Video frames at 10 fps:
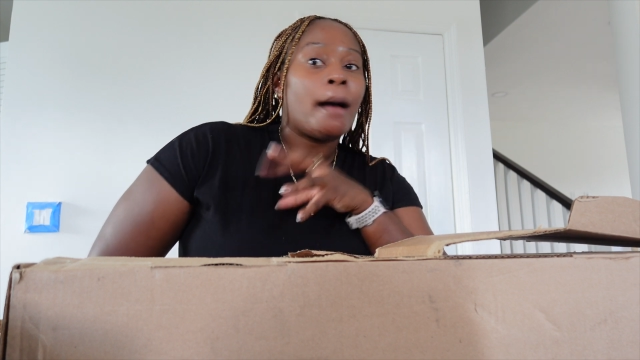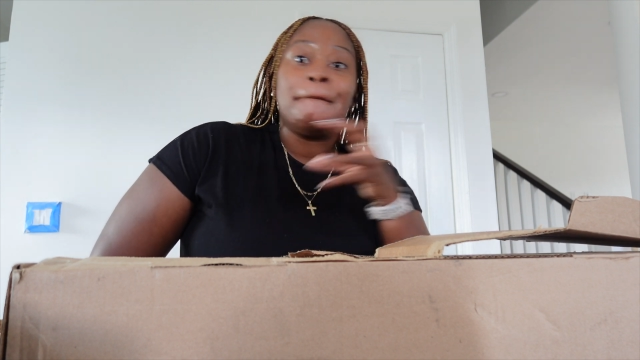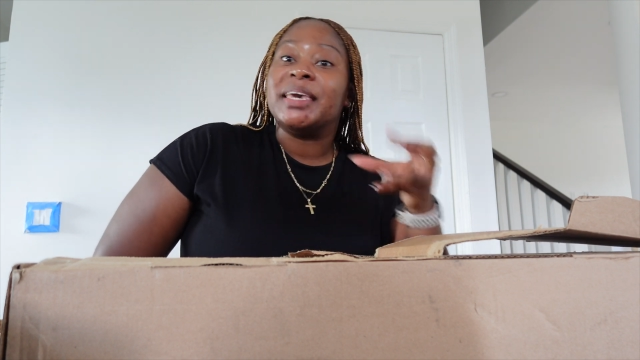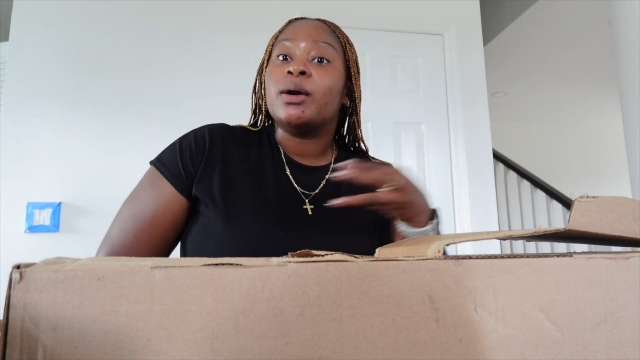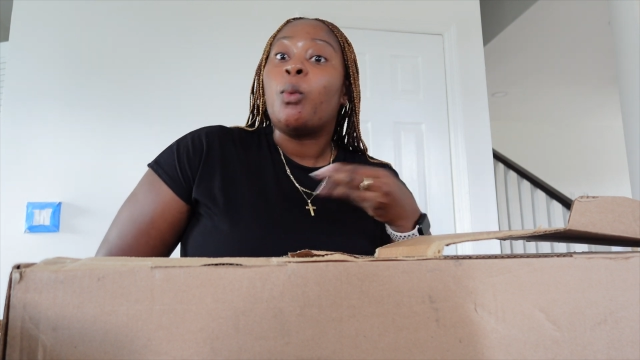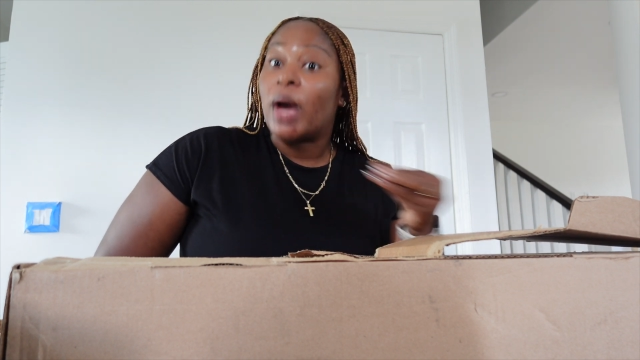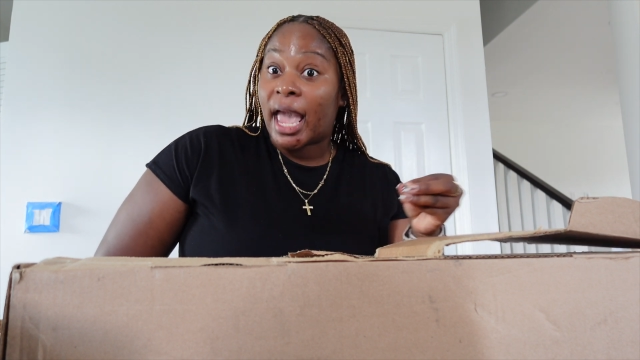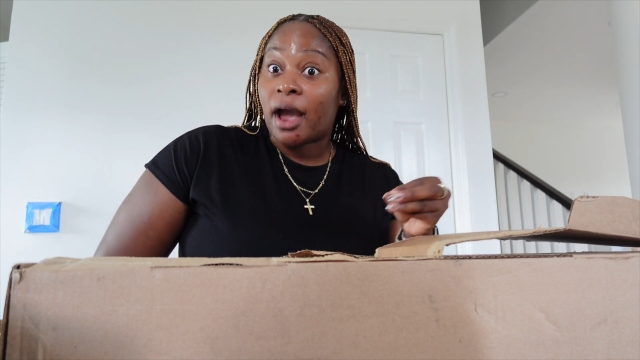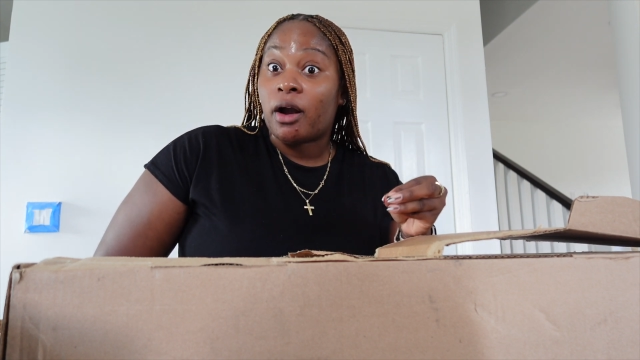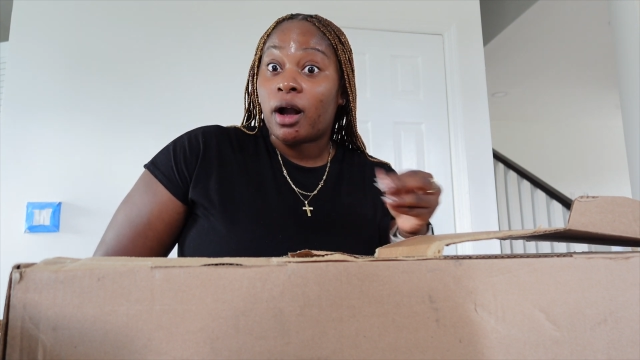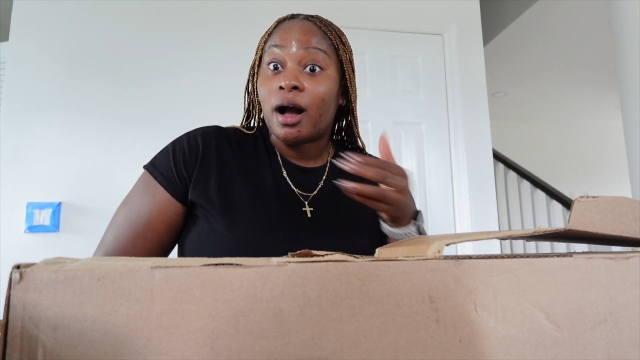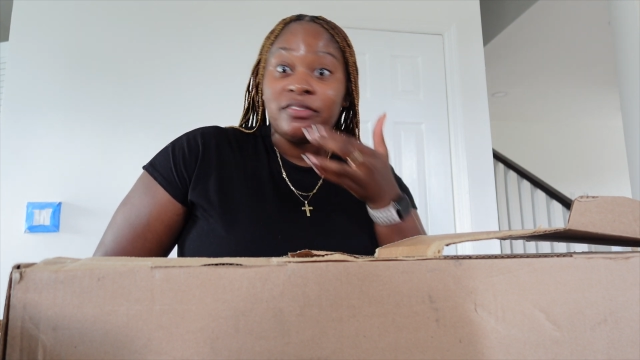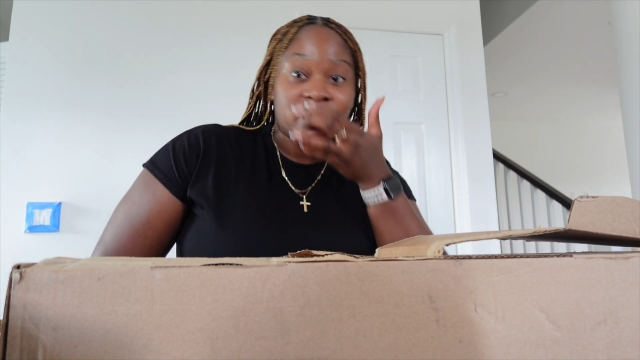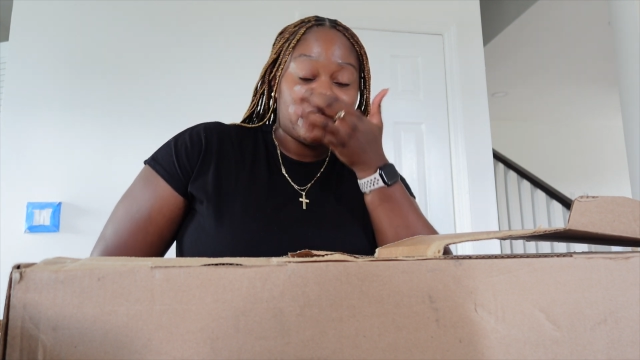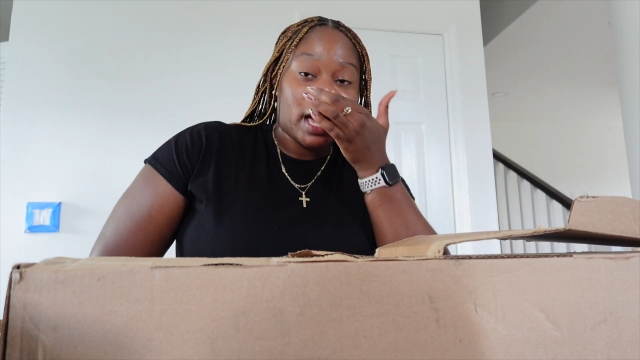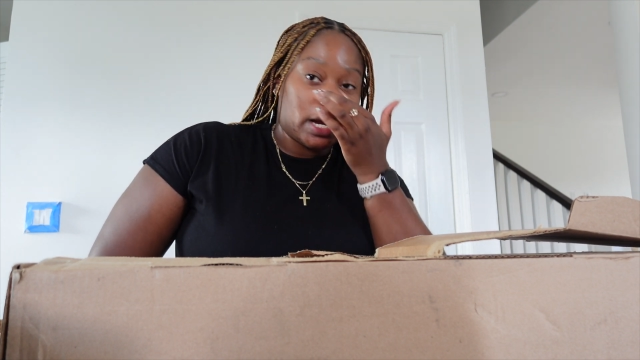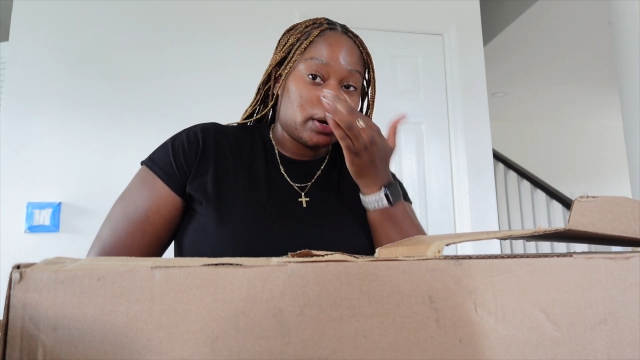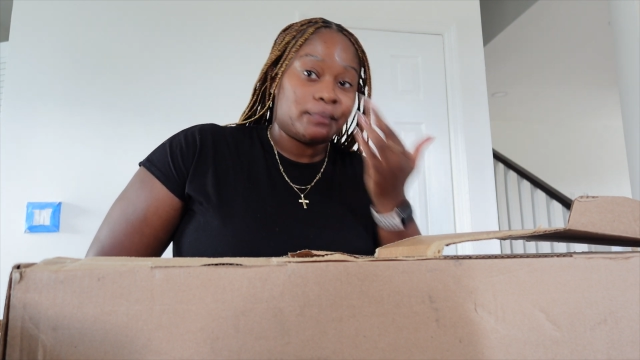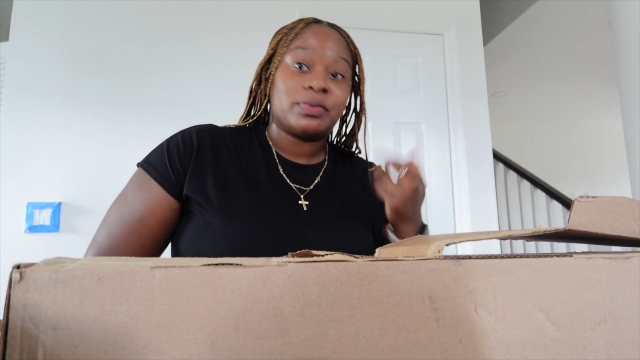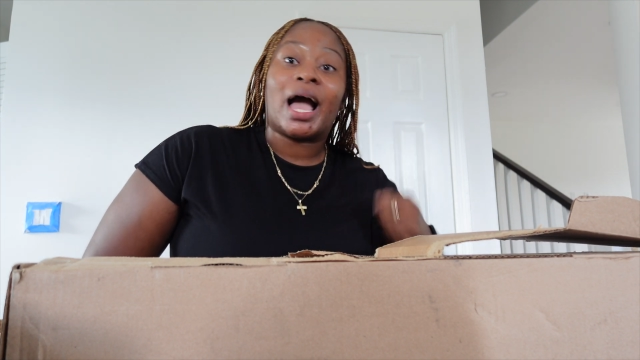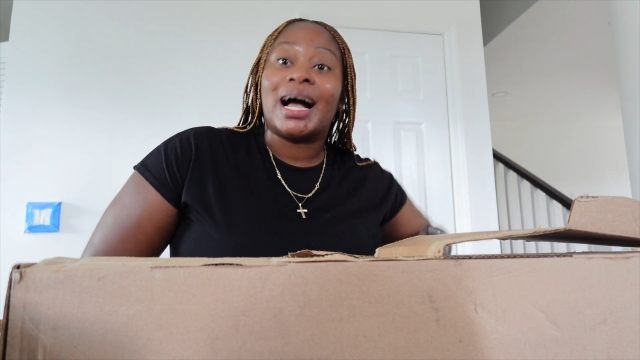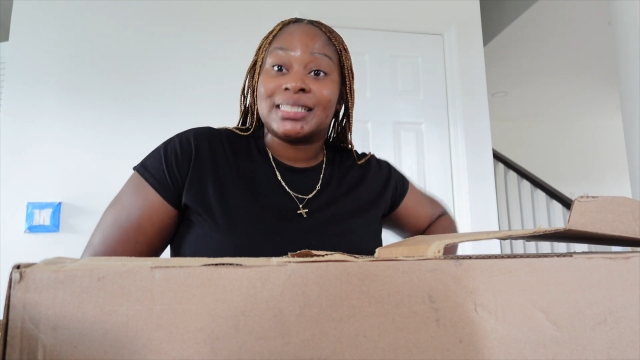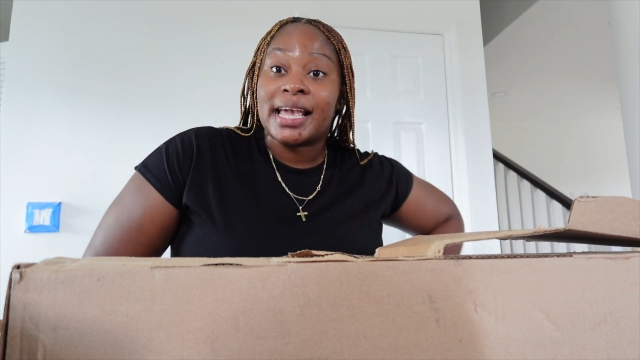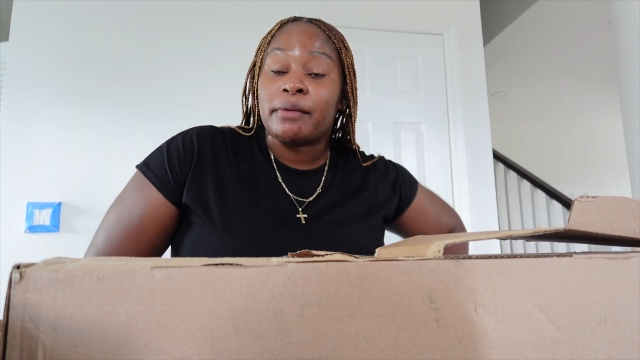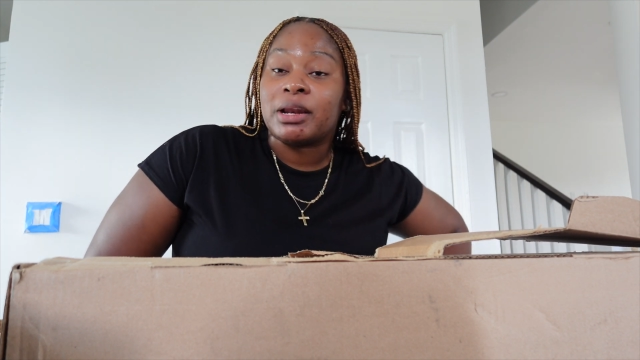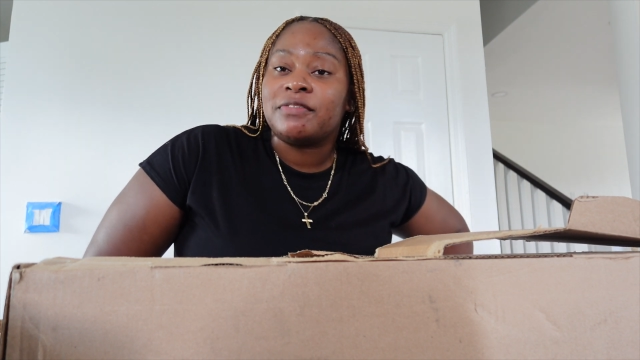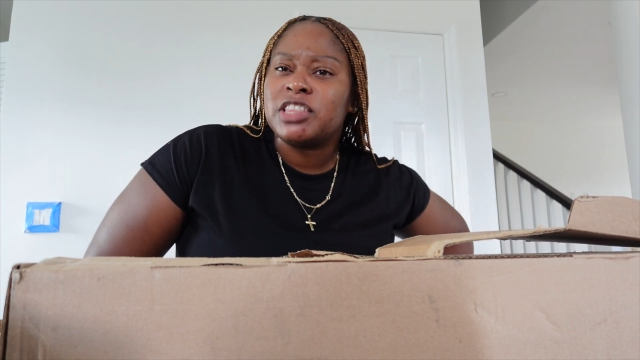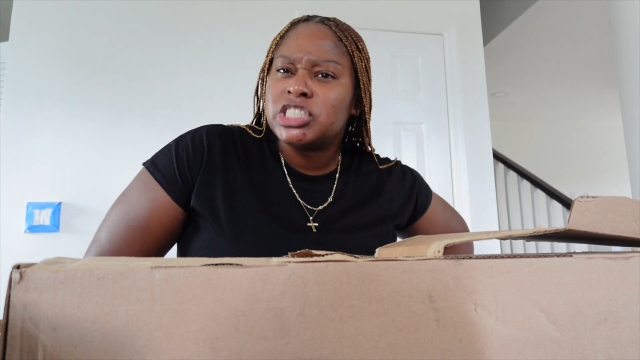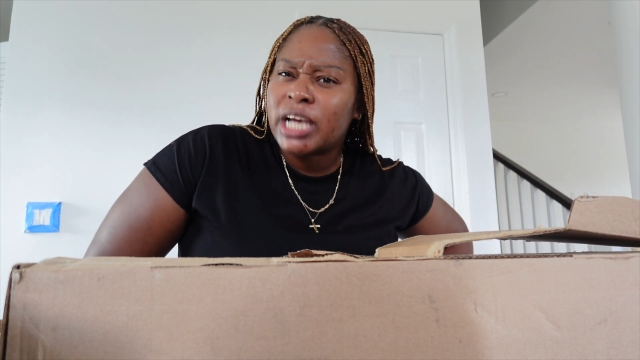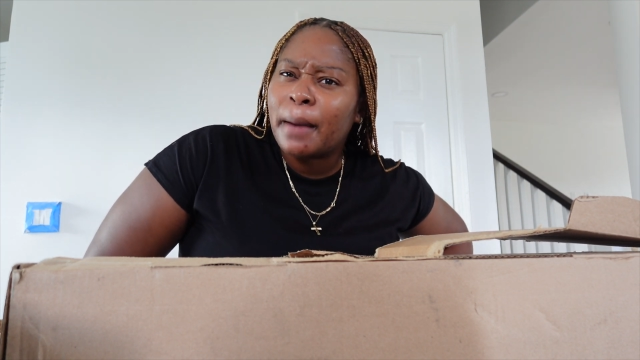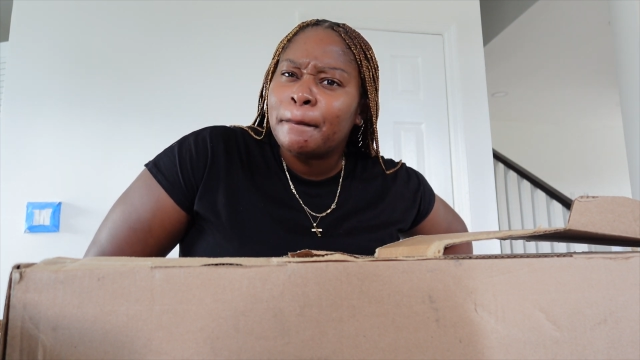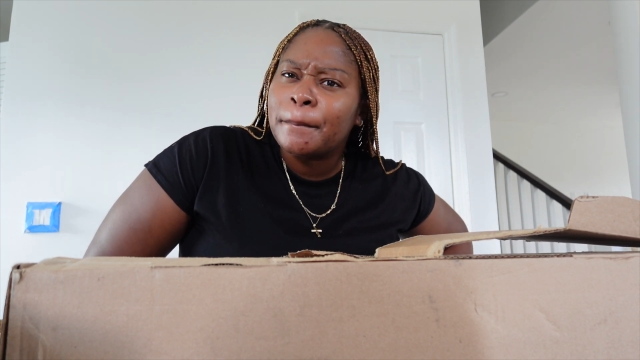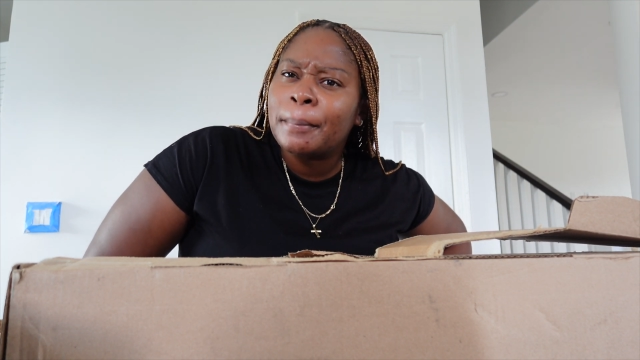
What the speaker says: be aware of the fire as I get ready for the gym.